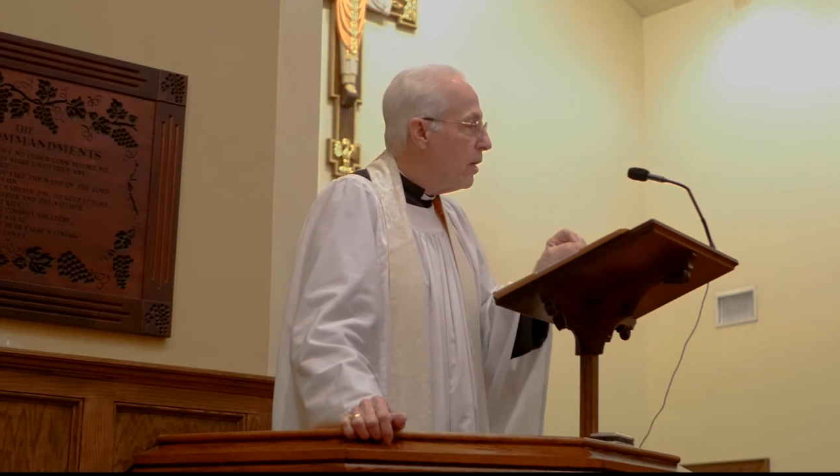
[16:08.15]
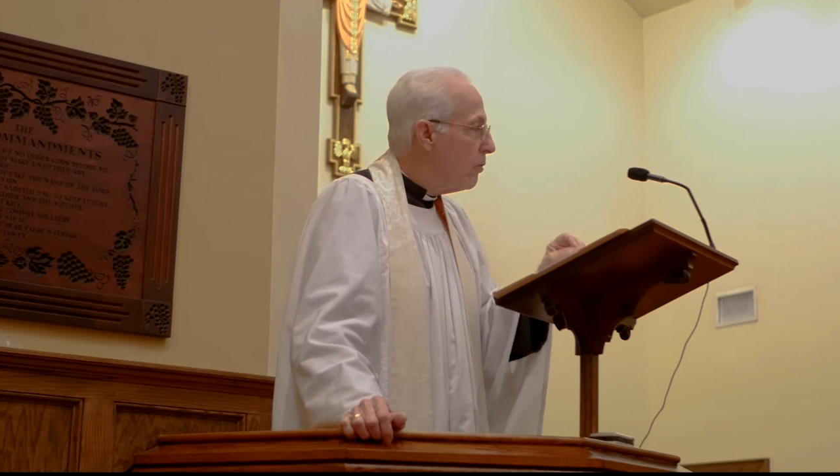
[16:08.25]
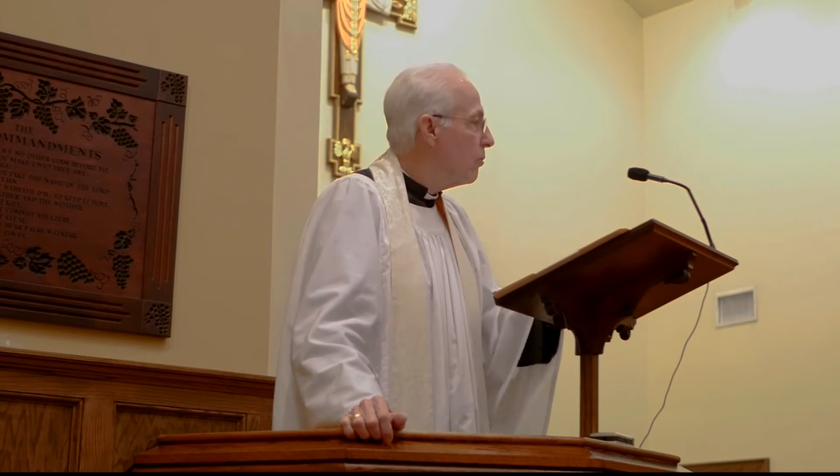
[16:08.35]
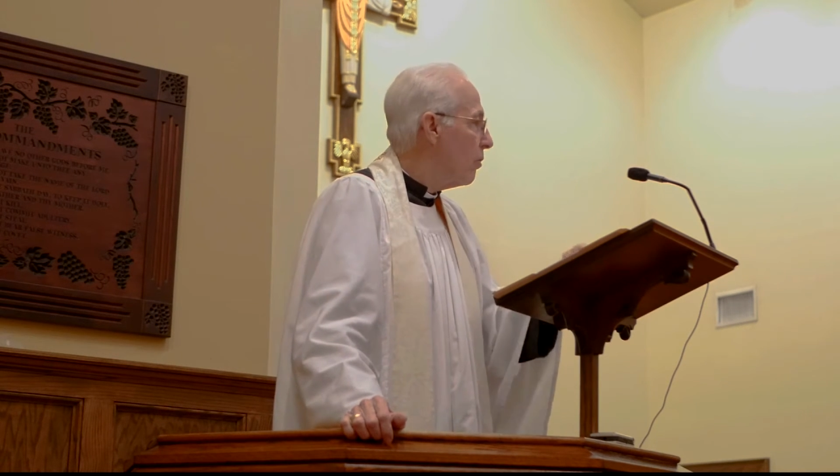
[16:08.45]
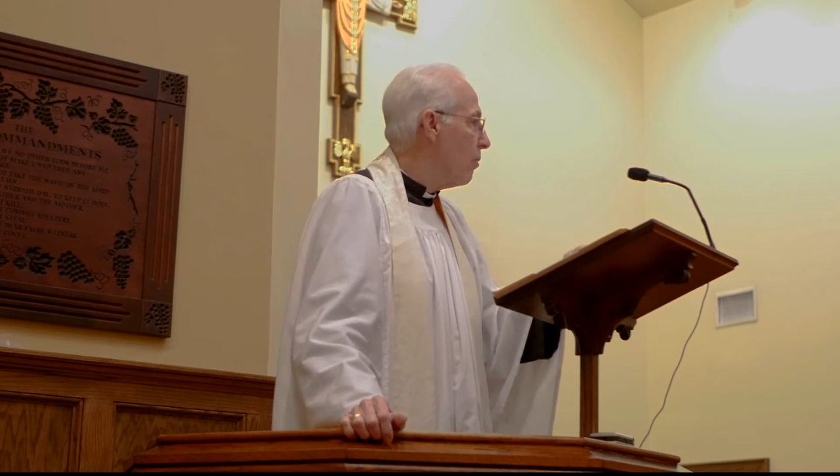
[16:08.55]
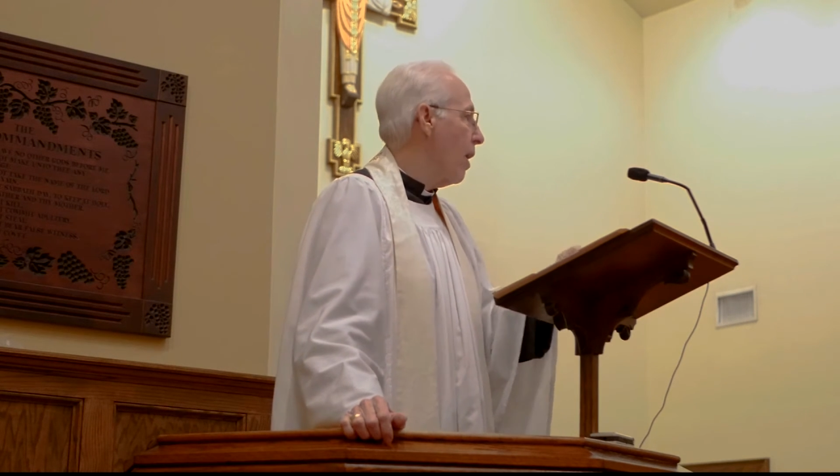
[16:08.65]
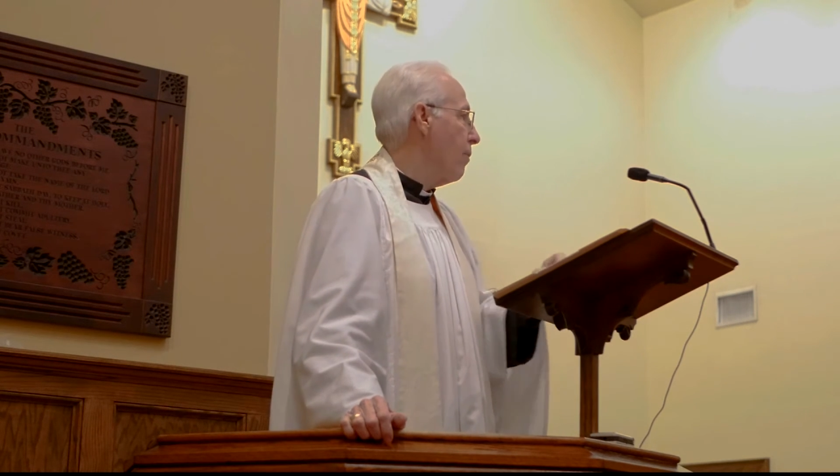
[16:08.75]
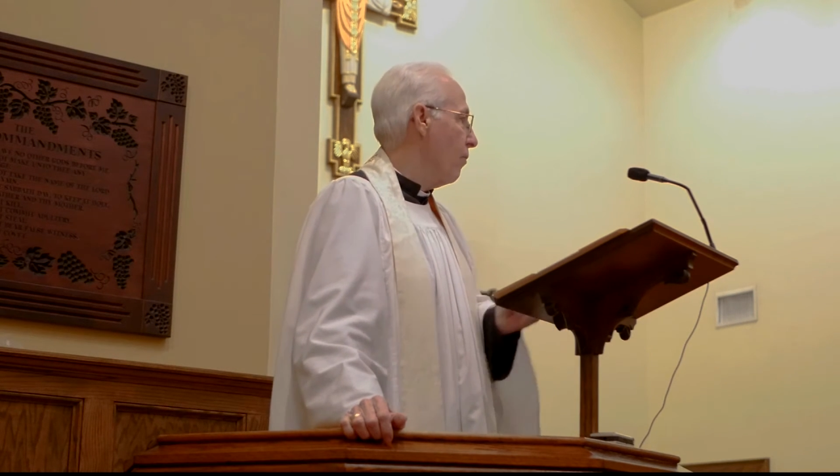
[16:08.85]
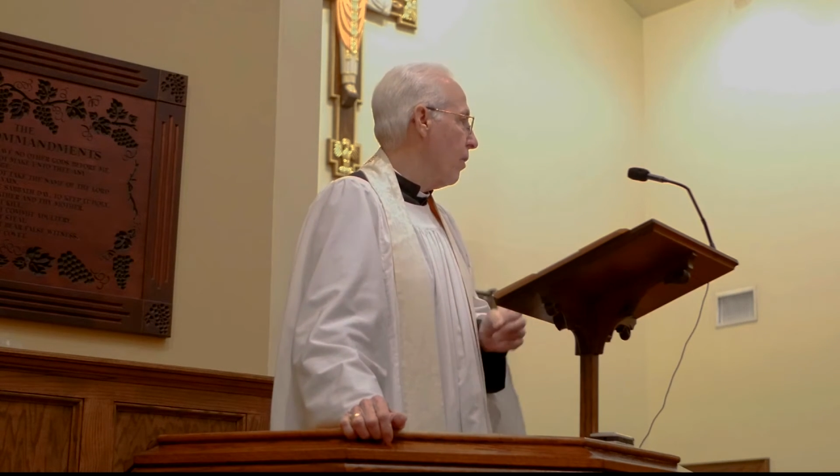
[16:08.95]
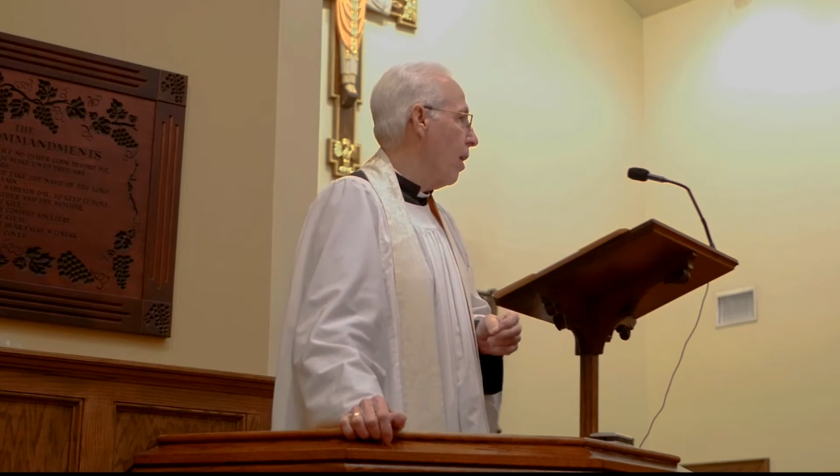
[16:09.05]
is the
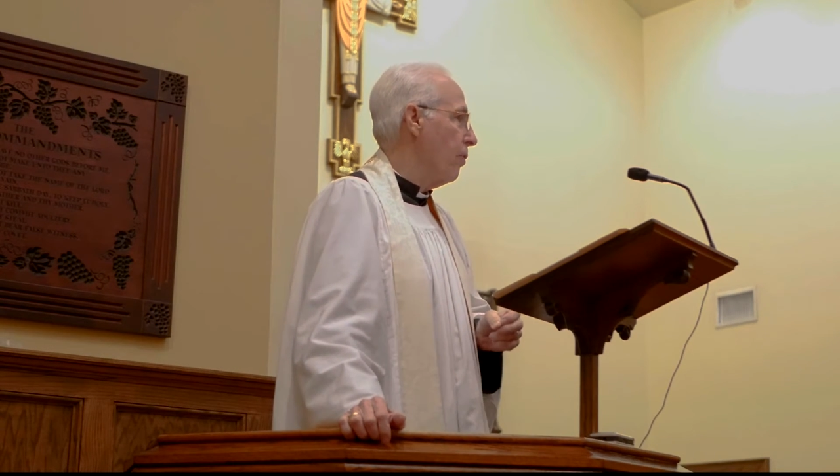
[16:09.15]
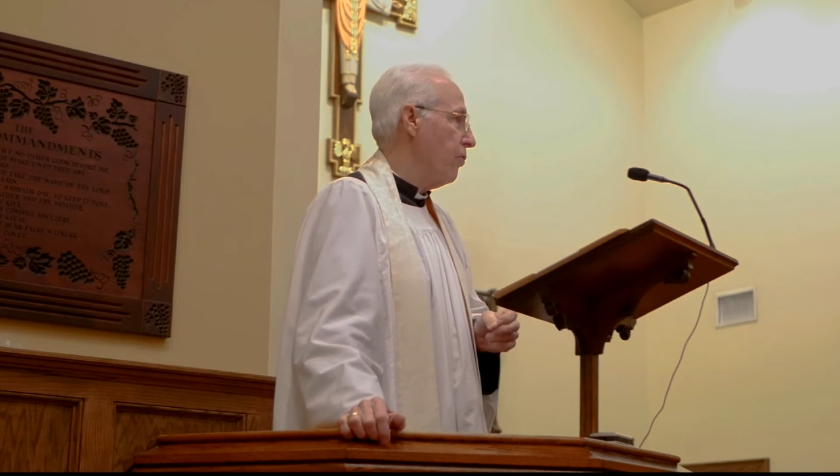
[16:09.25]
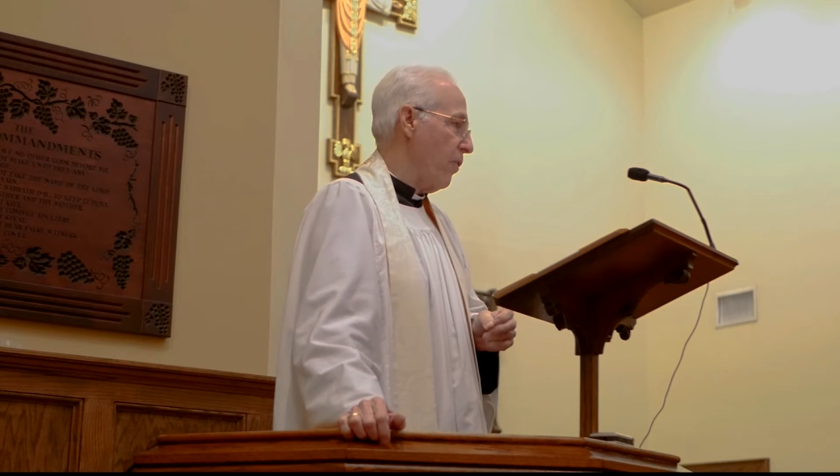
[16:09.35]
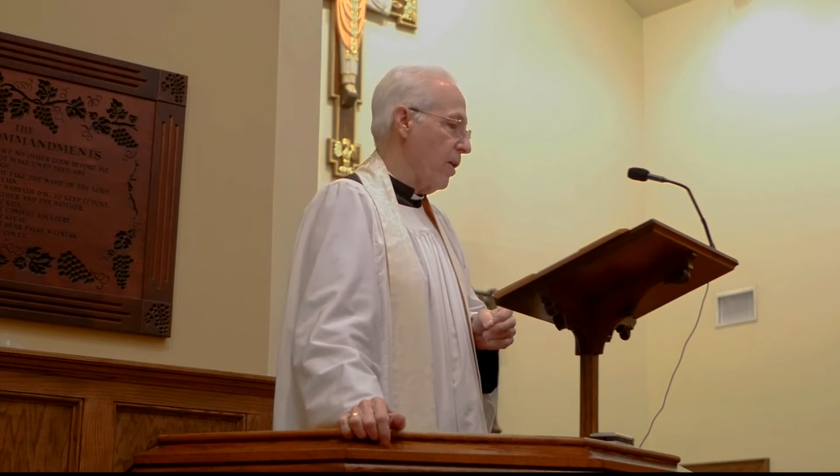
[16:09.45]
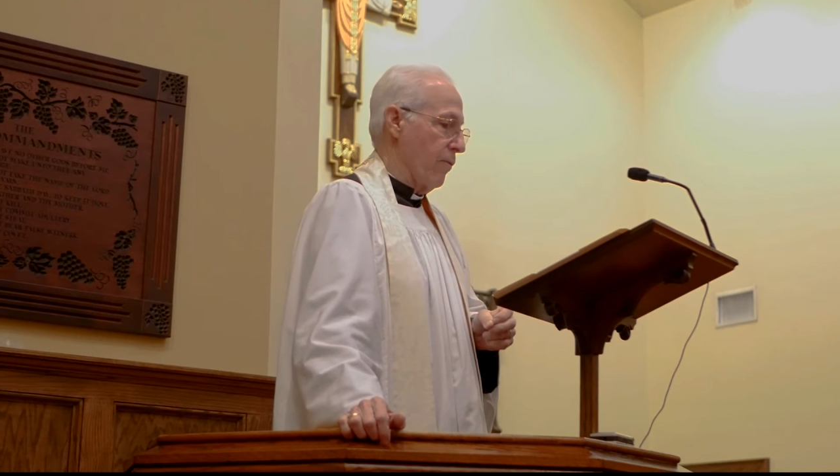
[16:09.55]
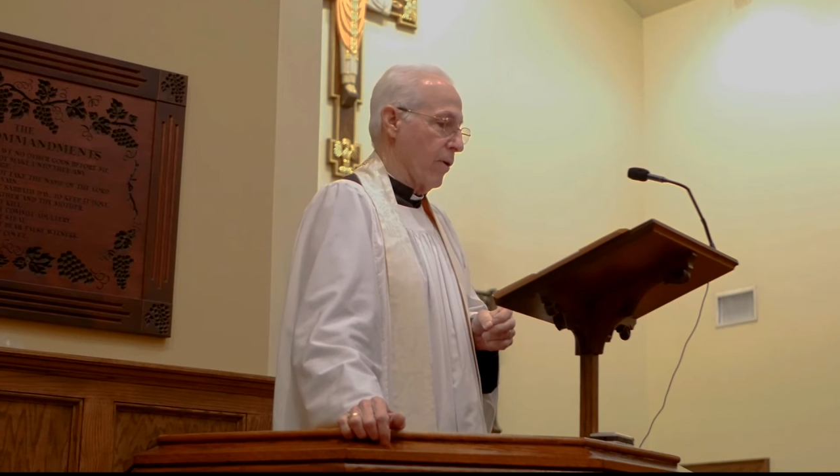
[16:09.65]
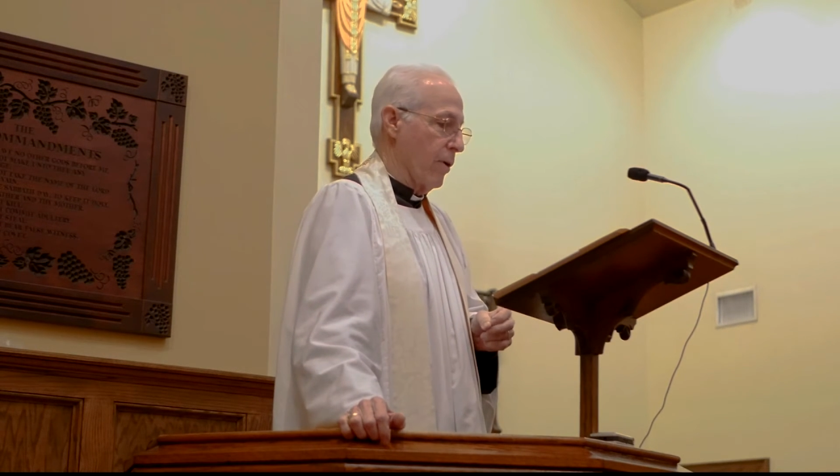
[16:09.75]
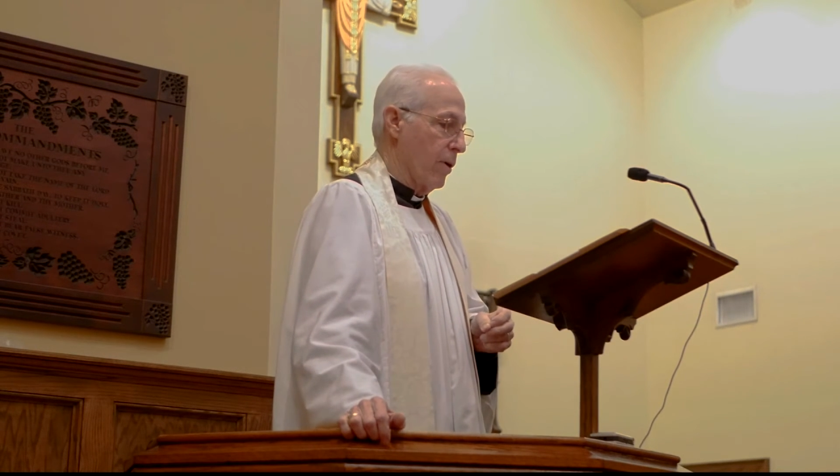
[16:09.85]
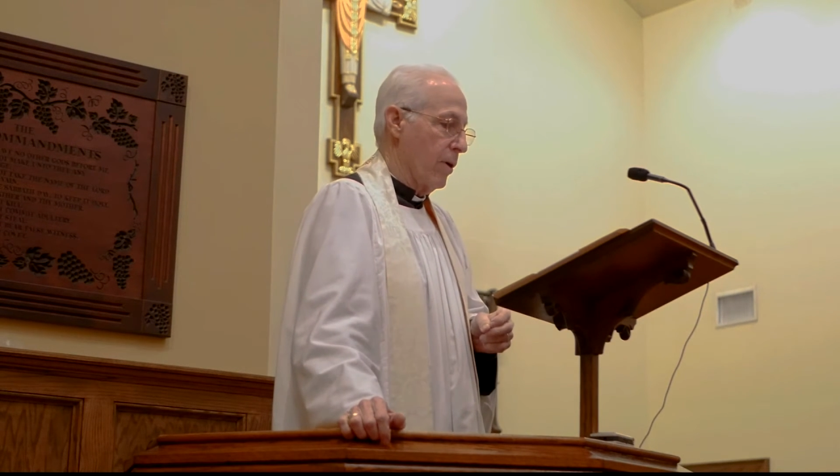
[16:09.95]
time of God's favor.